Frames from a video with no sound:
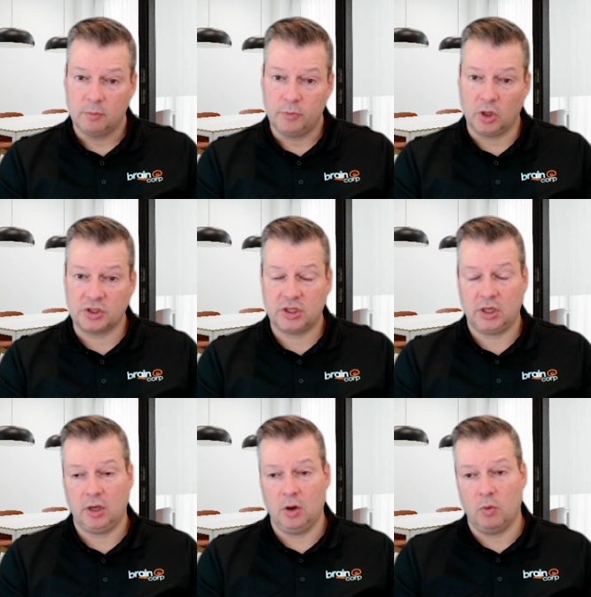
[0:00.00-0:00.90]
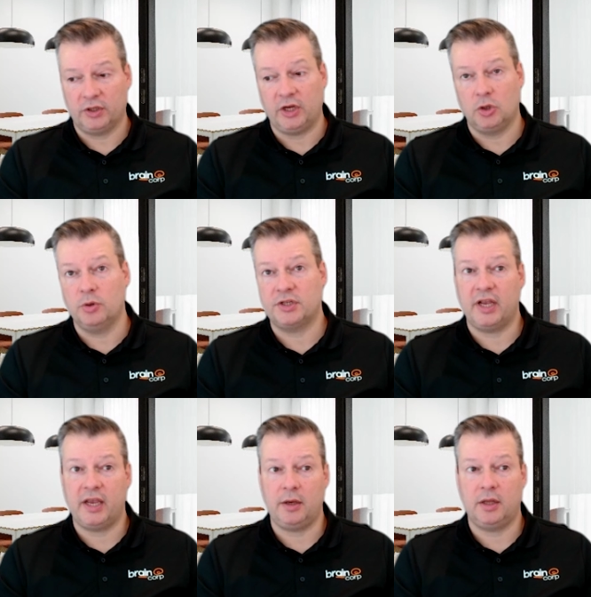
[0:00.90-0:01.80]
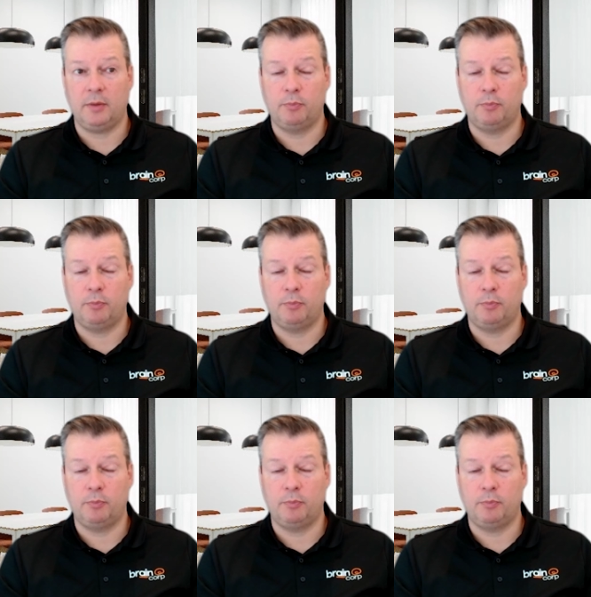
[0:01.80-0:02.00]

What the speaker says: because what they do is they